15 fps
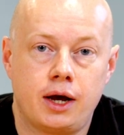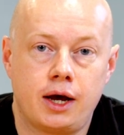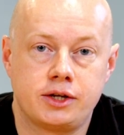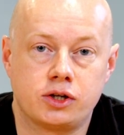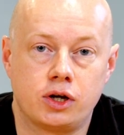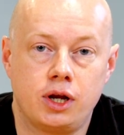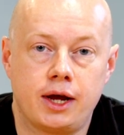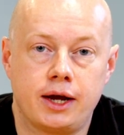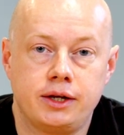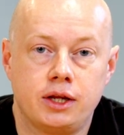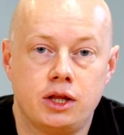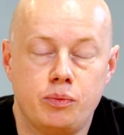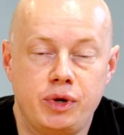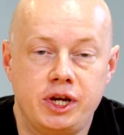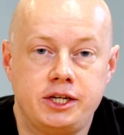as outlined
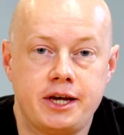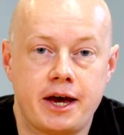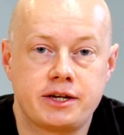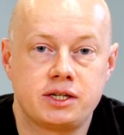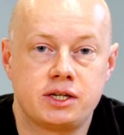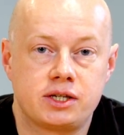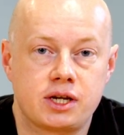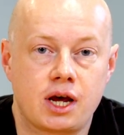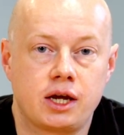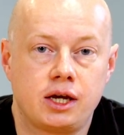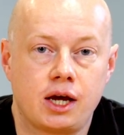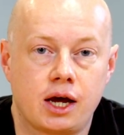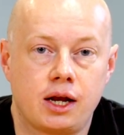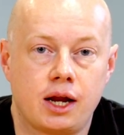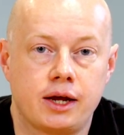in the BTS and SIGN
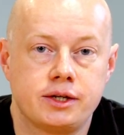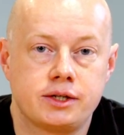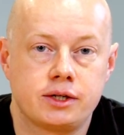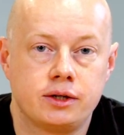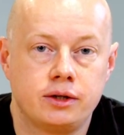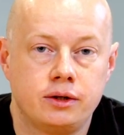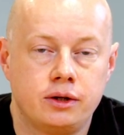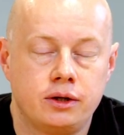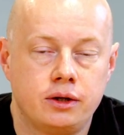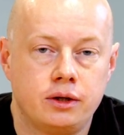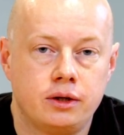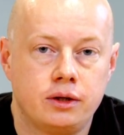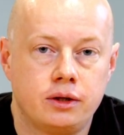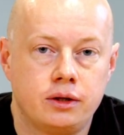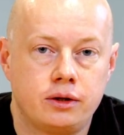guidelines.
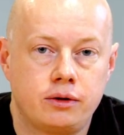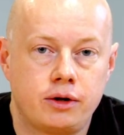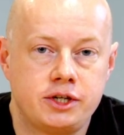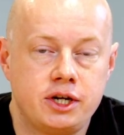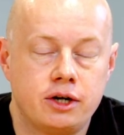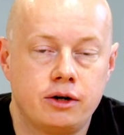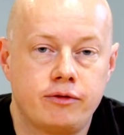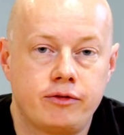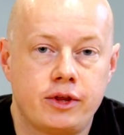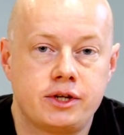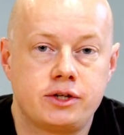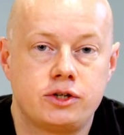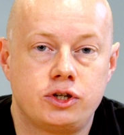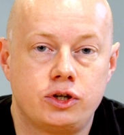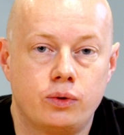Criteria for
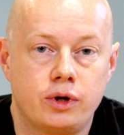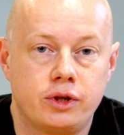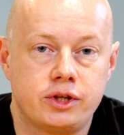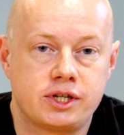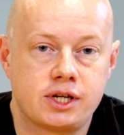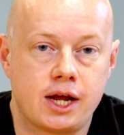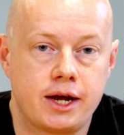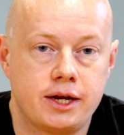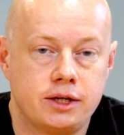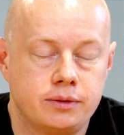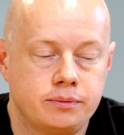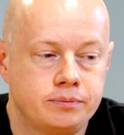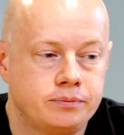this is shown on the slide.